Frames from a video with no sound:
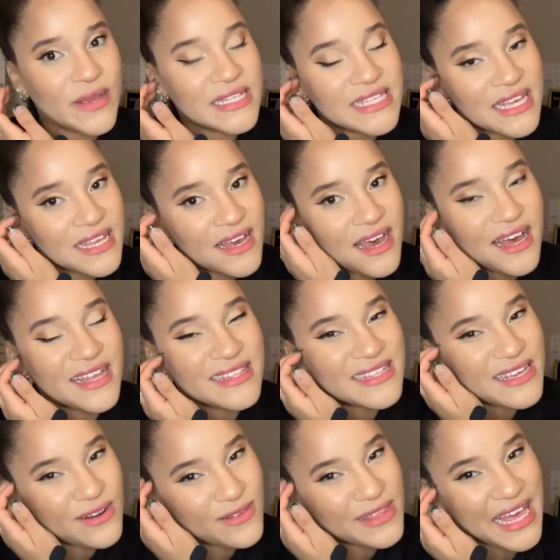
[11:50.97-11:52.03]
it's a
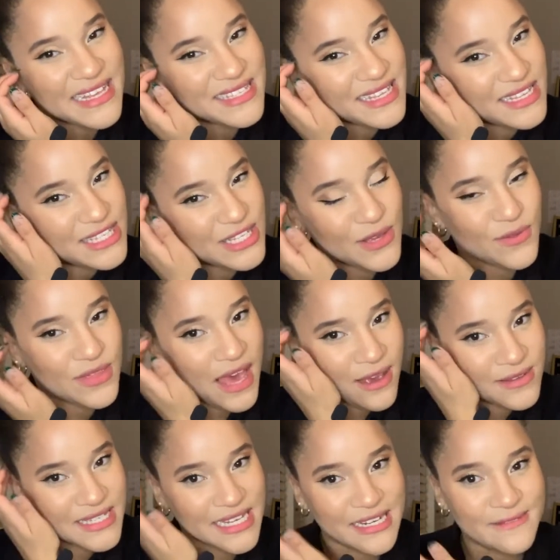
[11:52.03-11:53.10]
little less than
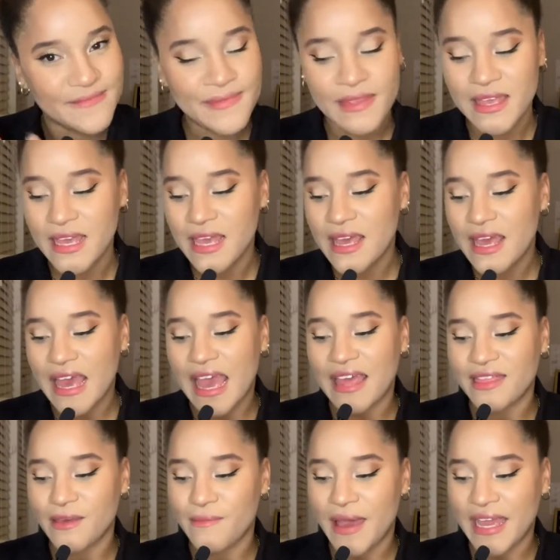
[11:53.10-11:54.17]
2000.
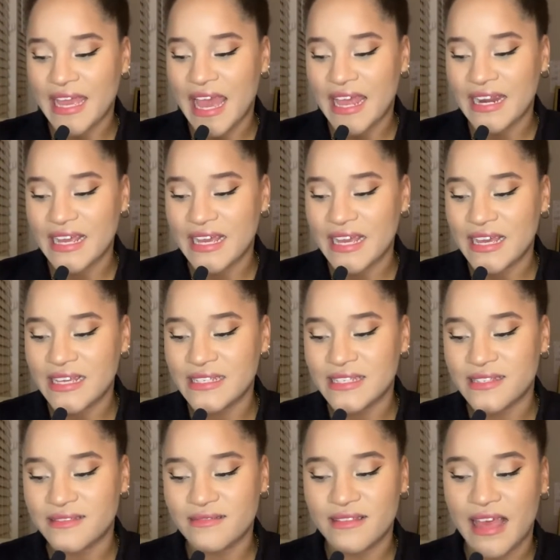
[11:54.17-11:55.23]
And the baguette
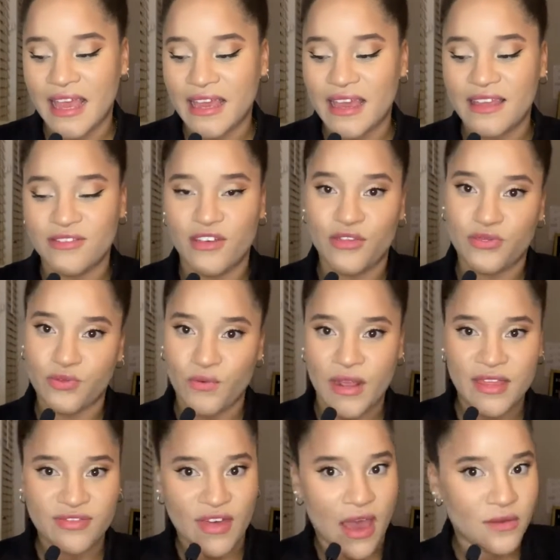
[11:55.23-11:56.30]
is like in the
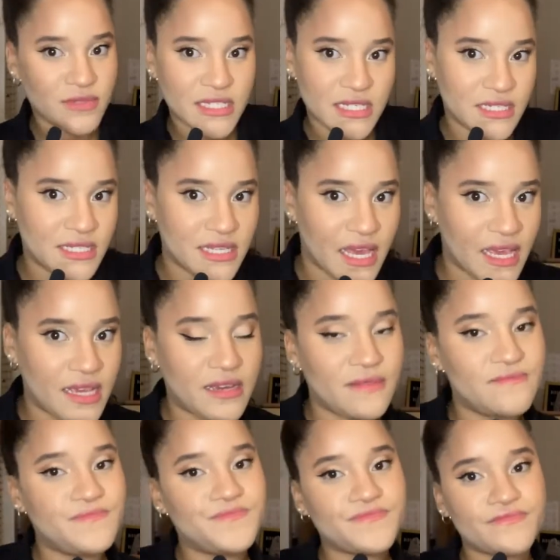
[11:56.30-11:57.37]
3000s, like
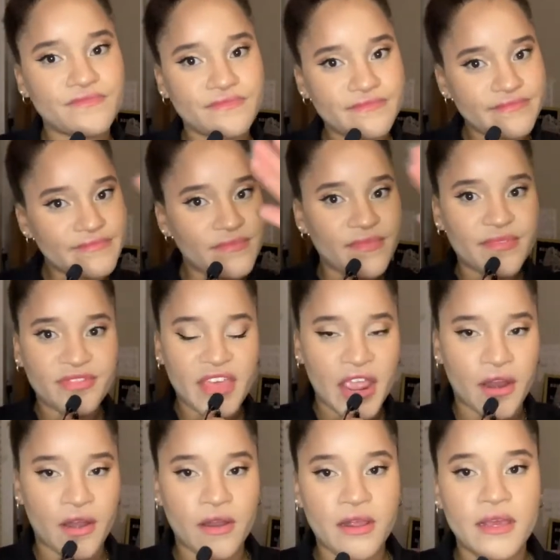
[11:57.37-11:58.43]

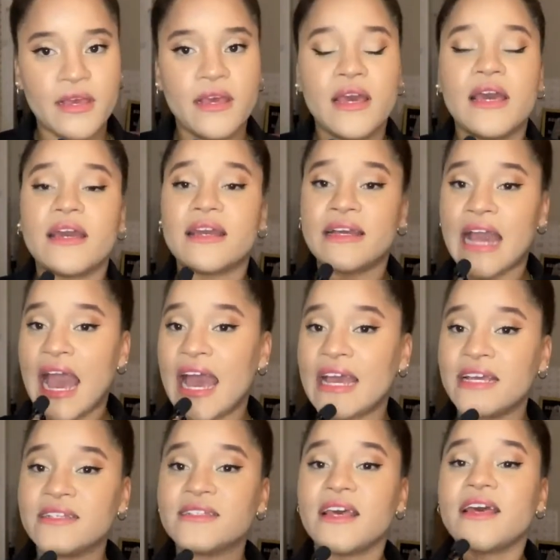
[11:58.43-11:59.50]
there.
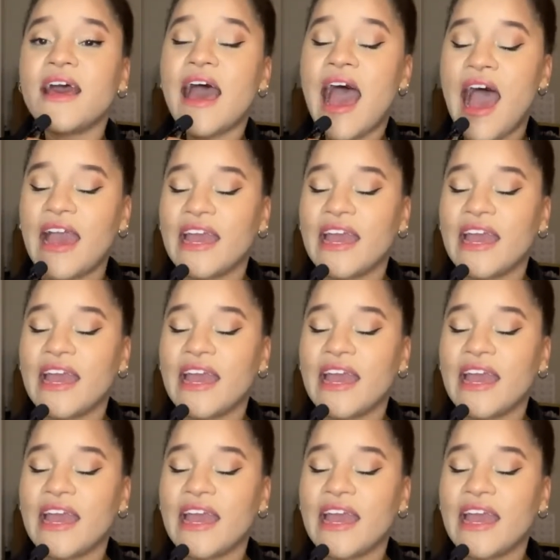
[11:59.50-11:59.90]
Guys, I